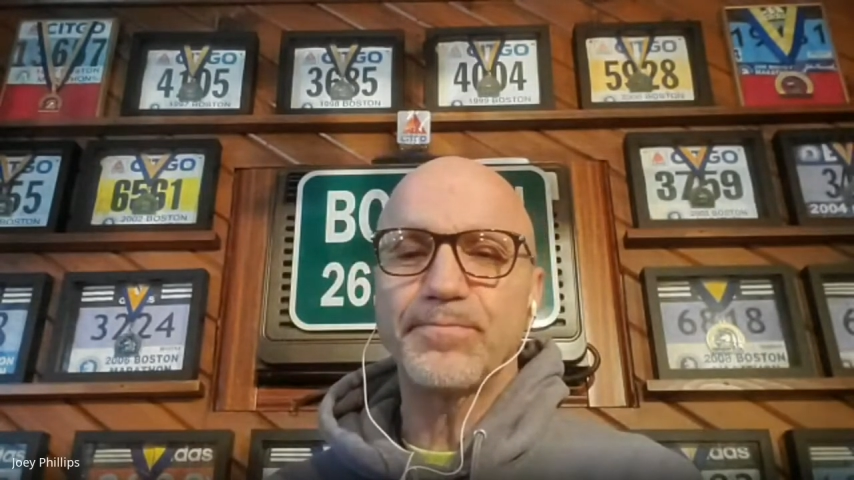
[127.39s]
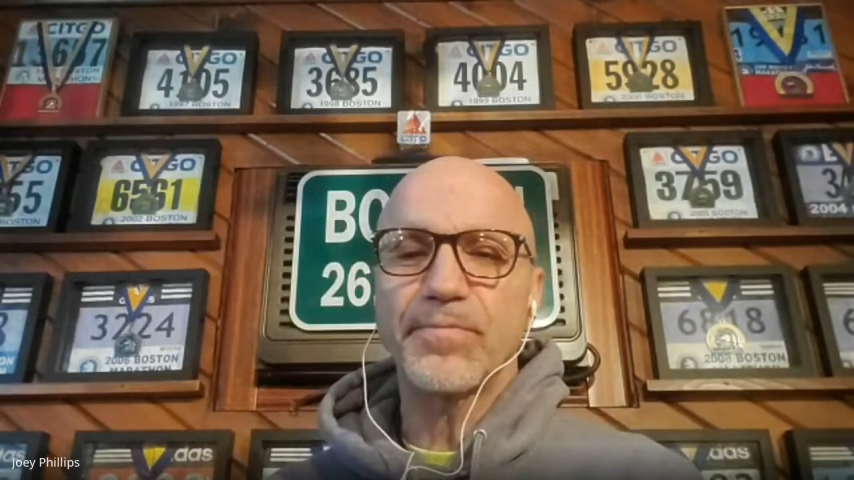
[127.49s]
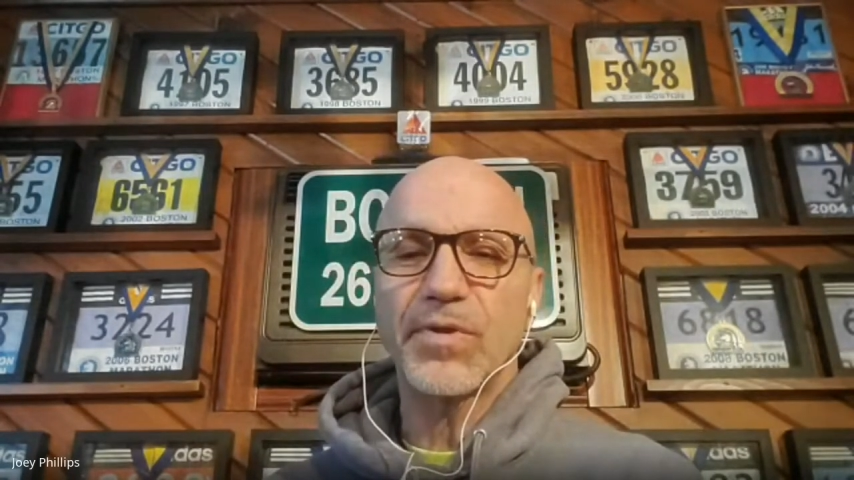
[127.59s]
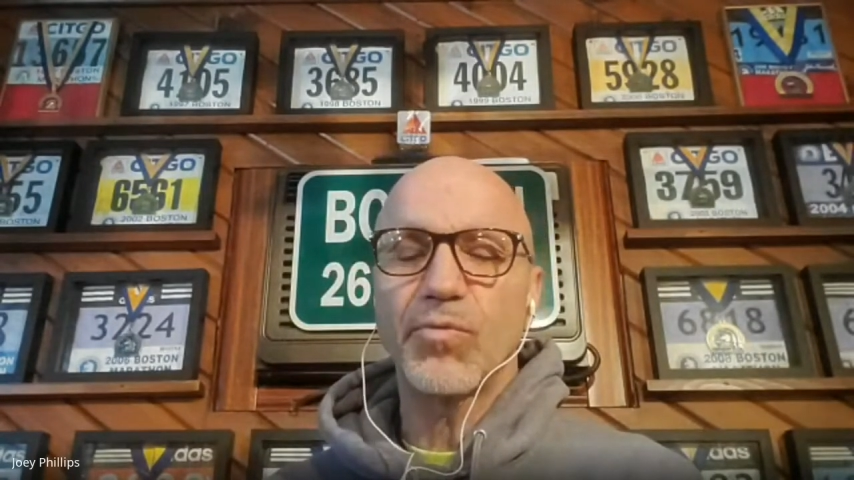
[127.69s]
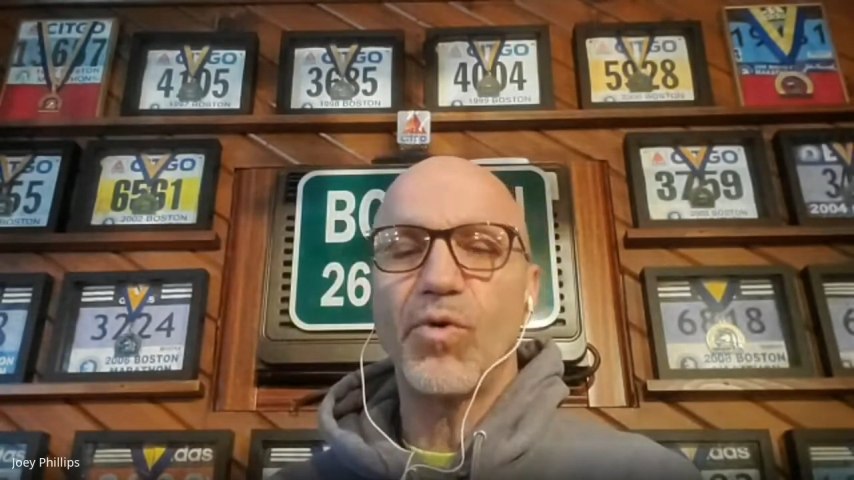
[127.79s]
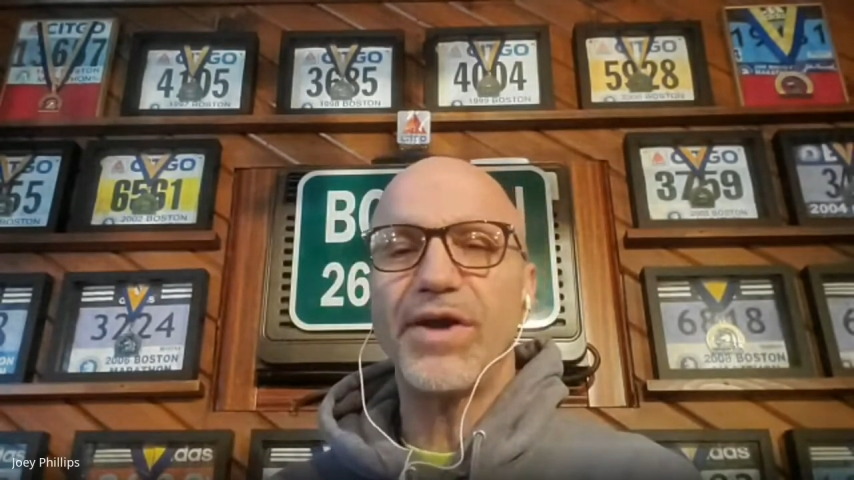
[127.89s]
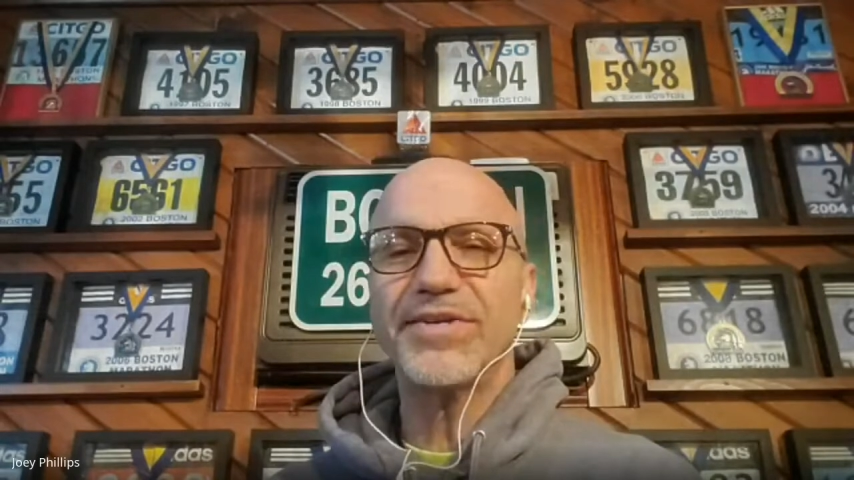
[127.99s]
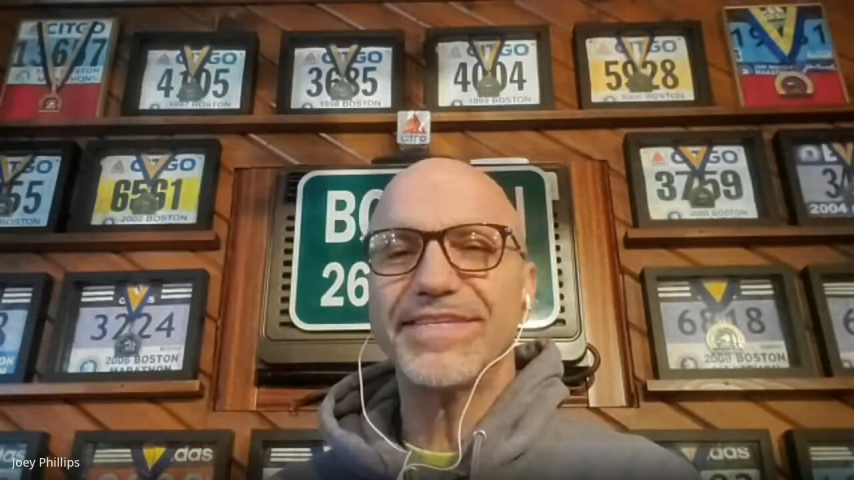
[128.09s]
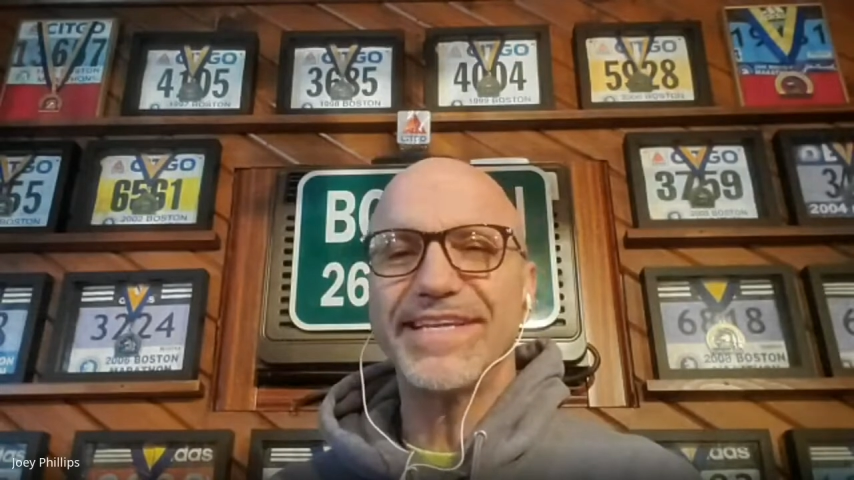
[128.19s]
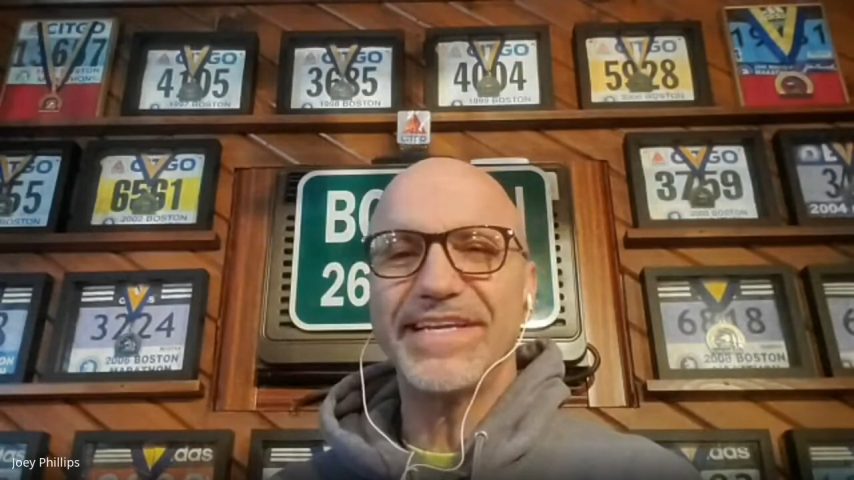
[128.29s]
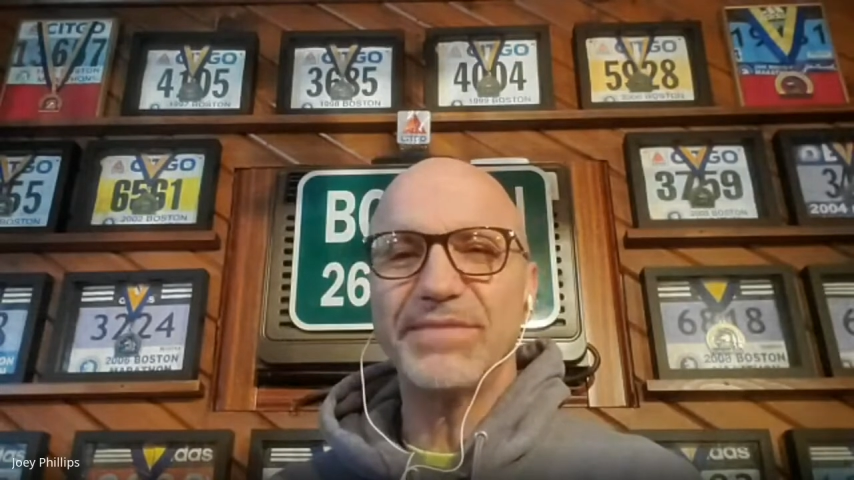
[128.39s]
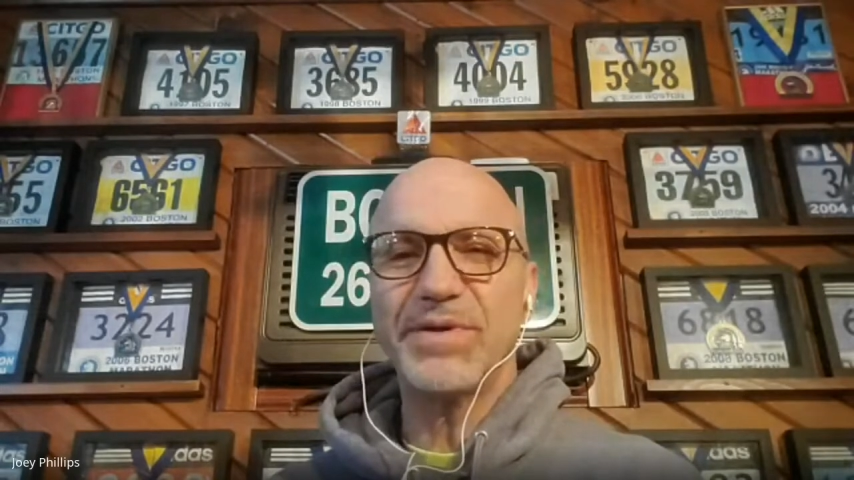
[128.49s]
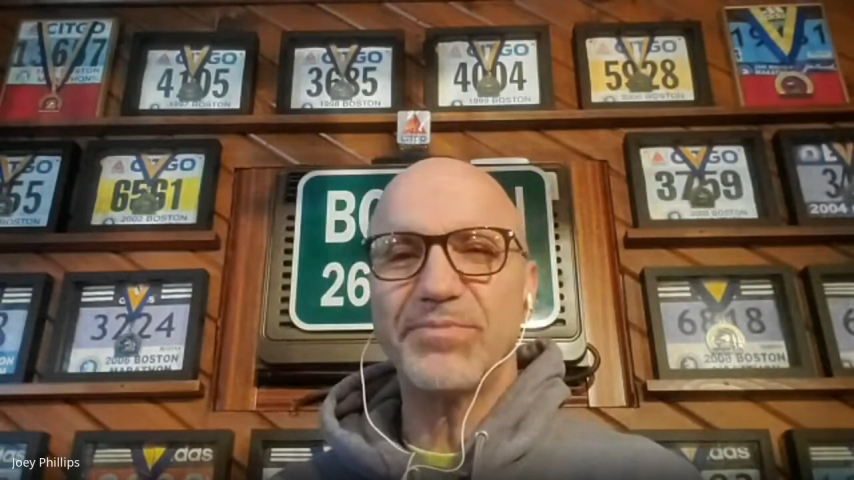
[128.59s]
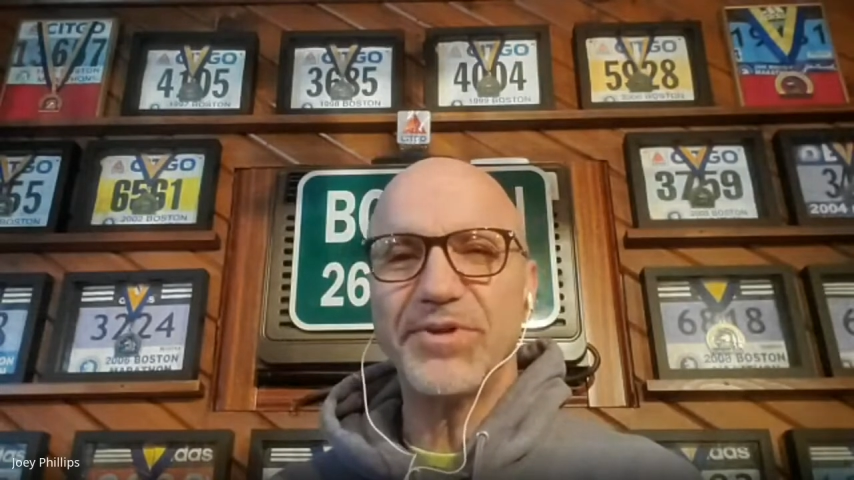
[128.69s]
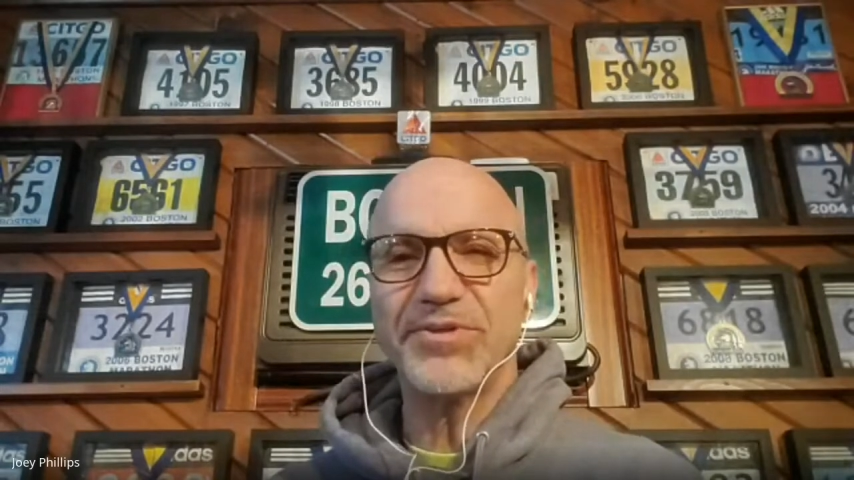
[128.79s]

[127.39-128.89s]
water skiing at my brother's